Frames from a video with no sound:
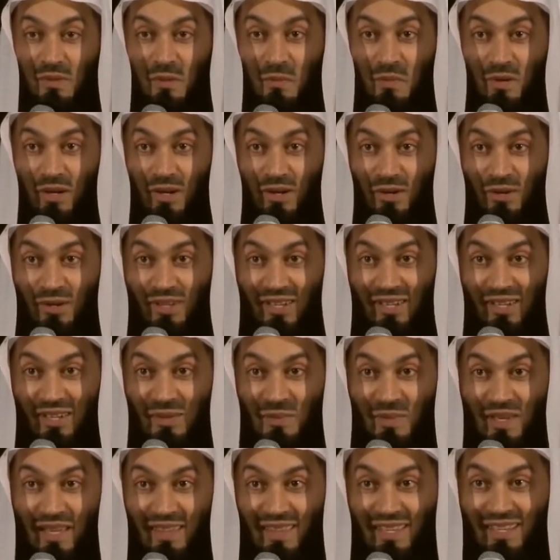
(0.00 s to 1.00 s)
People are looking
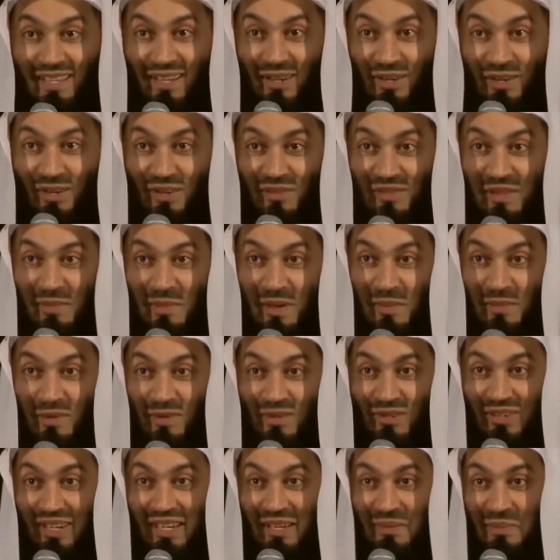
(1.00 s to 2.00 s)
at me. I think a lot of them are
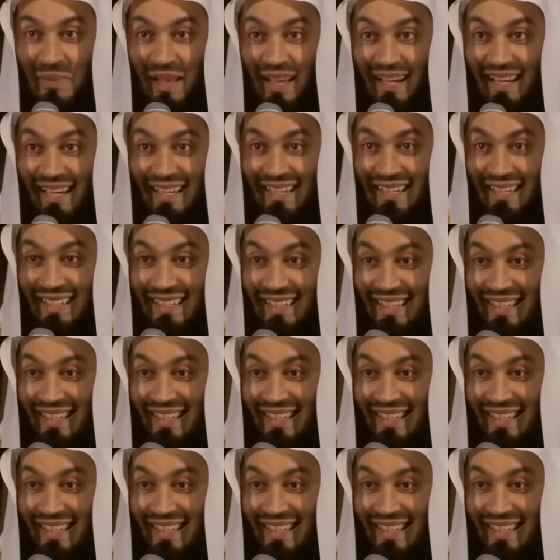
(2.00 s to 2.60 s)
already married.